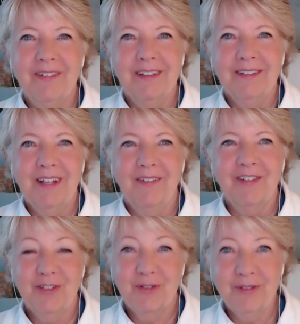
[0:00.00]
a, of a
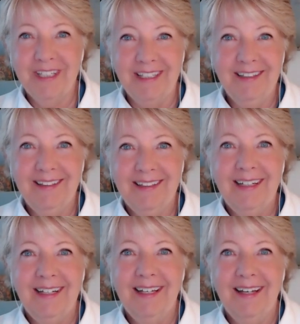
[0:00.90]
tree,
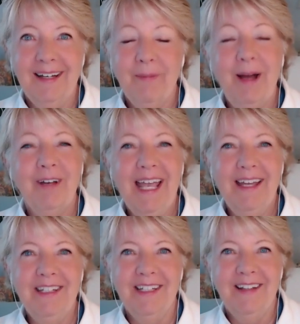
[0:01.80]
uh, Mount
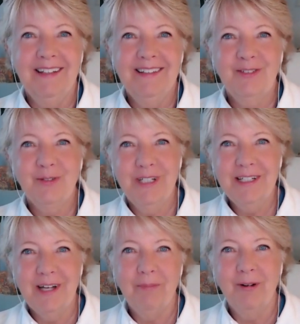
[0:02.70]
Kenya, this
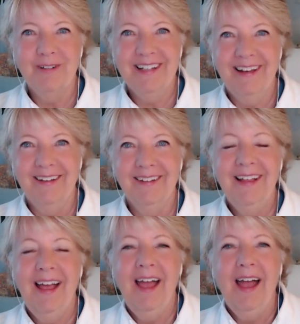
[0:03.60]
treetop hotel.
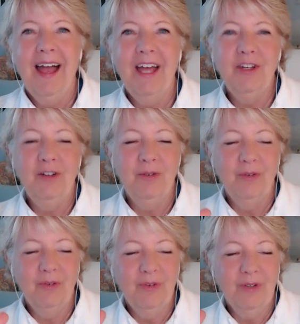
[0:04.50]
And
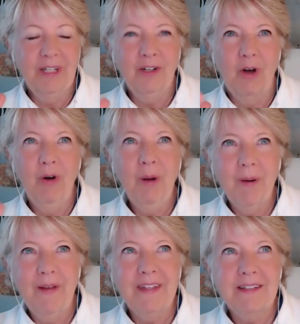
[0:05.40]
you can go up
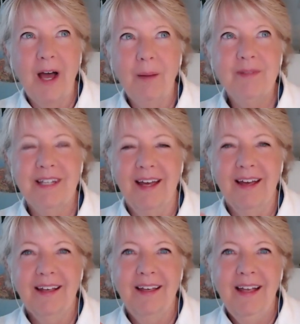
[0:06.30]
on the top
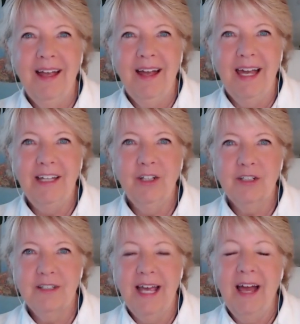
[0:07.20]
deck and
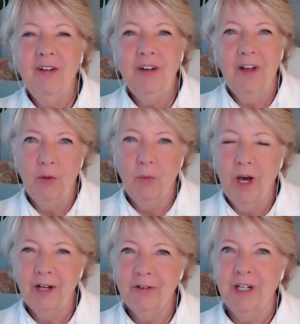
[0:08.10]
look down on the
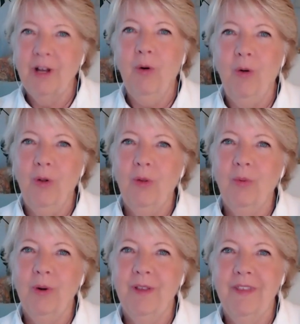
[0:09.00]
watering hole
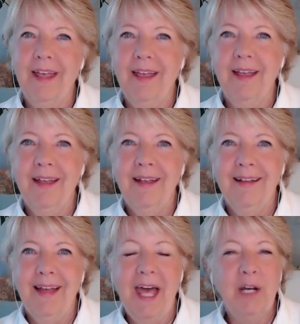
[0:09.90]
where the
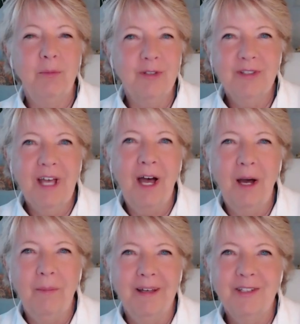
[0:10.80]
animals
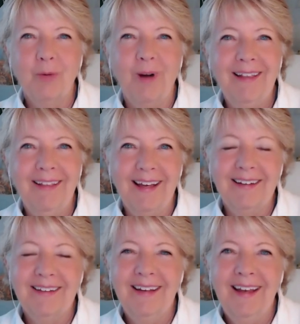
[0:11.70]
come at twilight
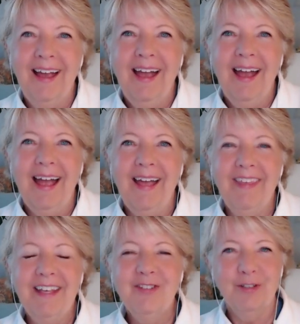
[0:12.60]
and
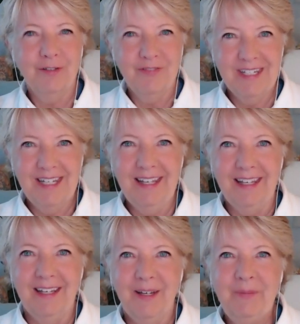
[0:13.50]
they serve
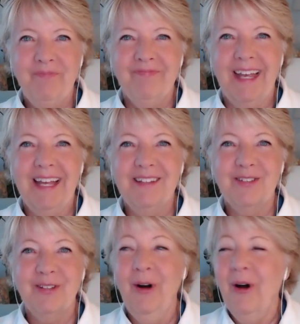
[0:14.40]
tea. And so